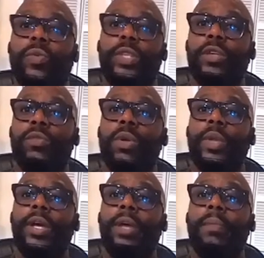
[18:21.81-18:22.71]
That's what we did
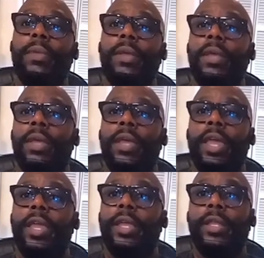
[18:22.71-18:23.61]
growing up.
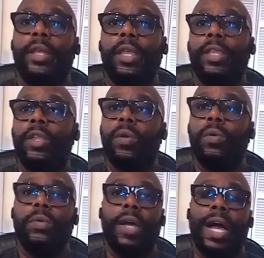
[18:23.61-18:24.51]
And, you
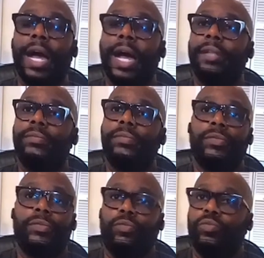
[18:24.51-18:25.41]
know, I,
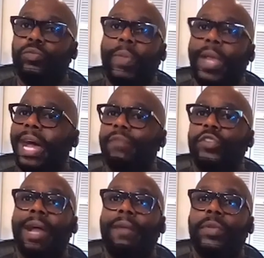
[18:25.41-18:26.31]

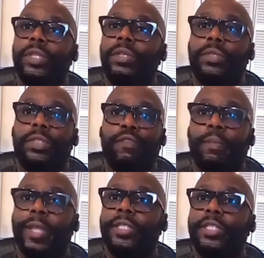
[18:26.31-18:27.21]
I've traveled in
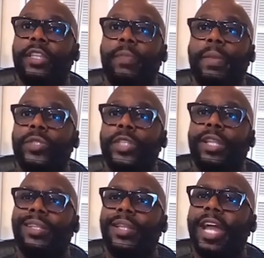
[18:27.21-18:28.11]
different places and people
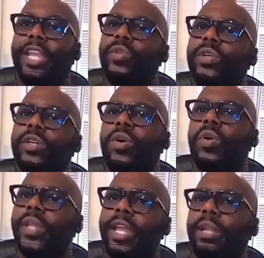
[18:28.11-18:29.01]
say, How do you cook a
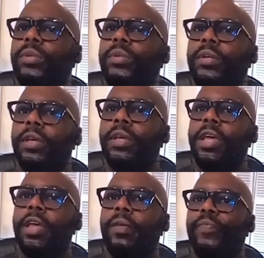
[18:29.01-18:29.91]
whole animal?
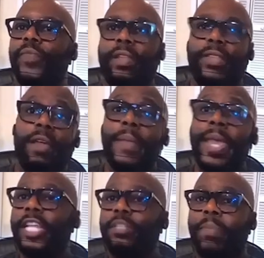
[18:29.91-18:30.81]
They, they're
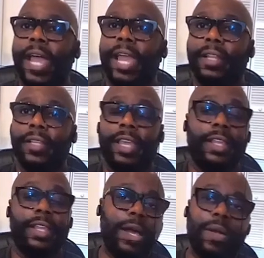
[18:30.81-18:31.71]
amazed by it.
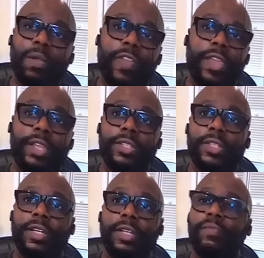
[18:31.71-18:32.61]
And mm-hmm. my whole thing
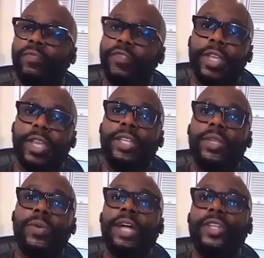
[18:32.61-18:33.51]
is, look, if you
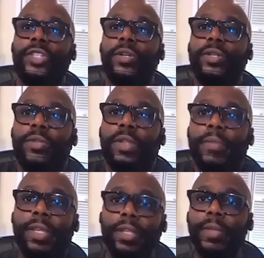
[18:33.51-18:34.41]
can't do it, I'll show you.
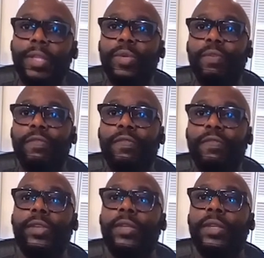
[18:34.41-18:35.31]
Let me let me do it
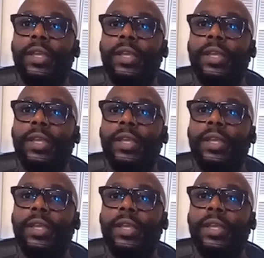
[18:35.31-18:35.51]
for you.